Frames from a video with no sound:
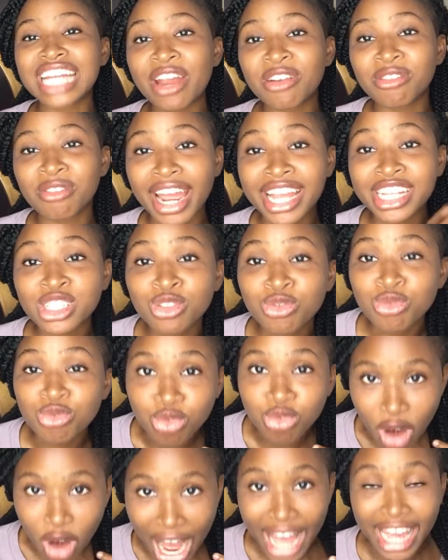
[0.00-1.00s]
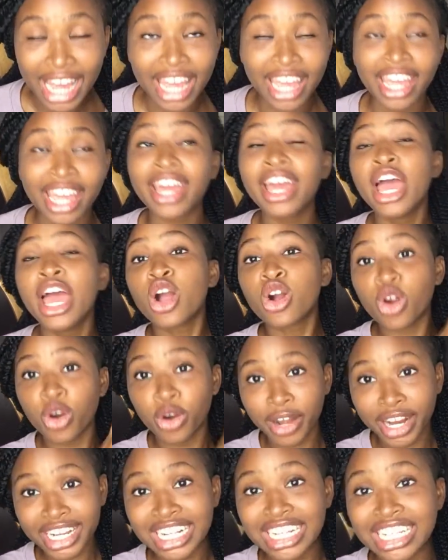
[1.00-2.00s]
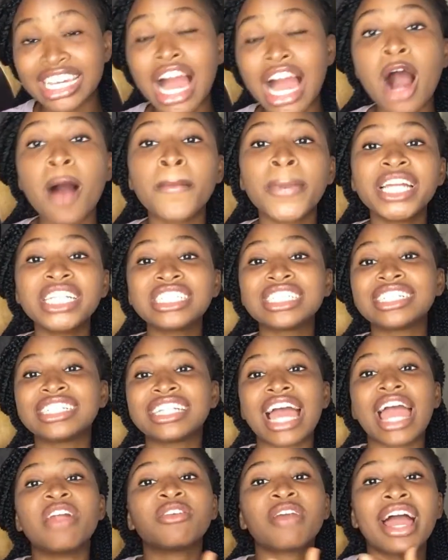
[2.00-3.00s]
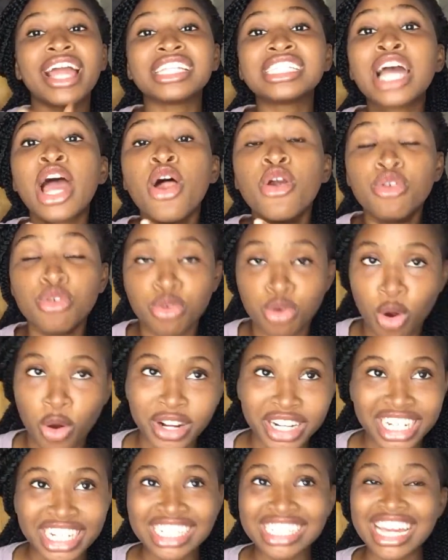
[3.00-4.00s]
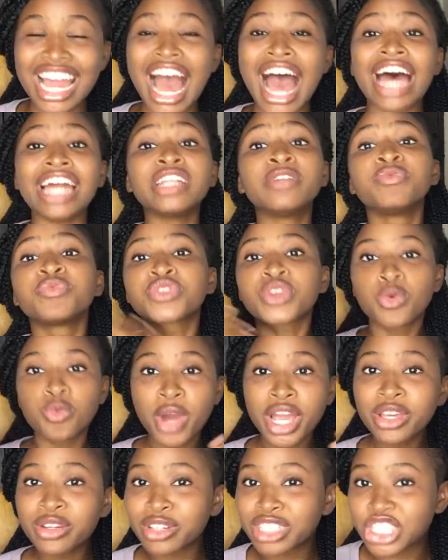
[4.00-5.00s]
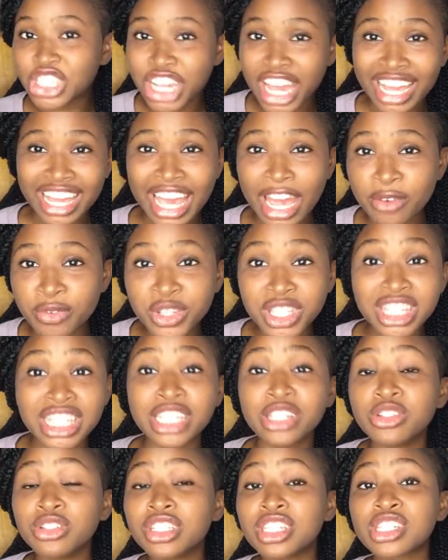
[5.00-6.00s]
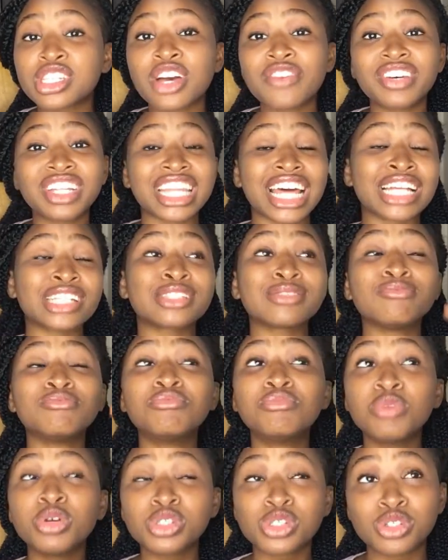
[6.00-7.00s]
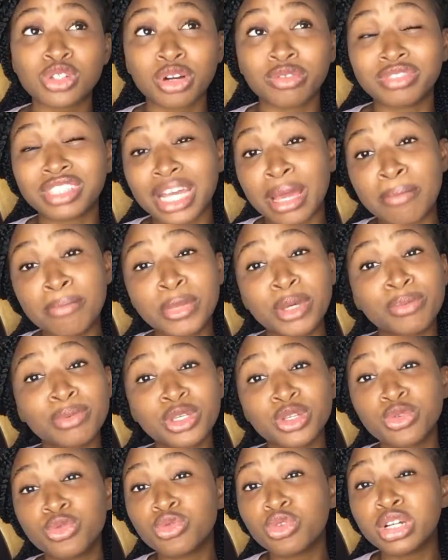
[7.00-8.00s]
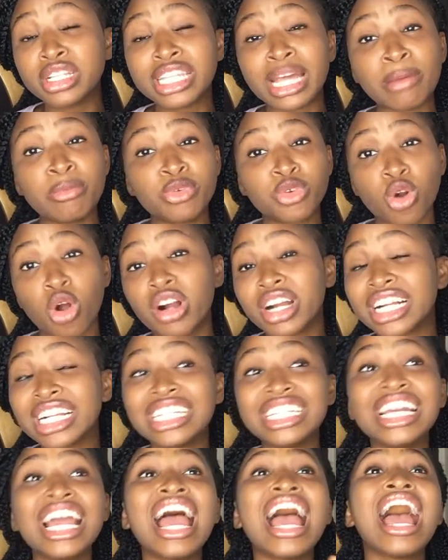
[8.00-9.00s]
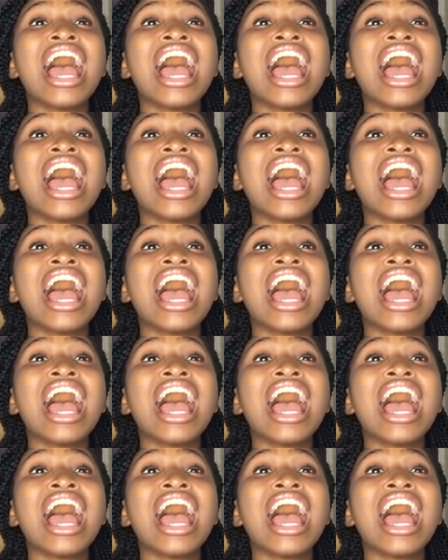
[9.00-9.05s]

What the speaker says: I write correctly, how many did I write wrongly, and when you check everything, you discover that most of them, maybe you wrote them wrongly,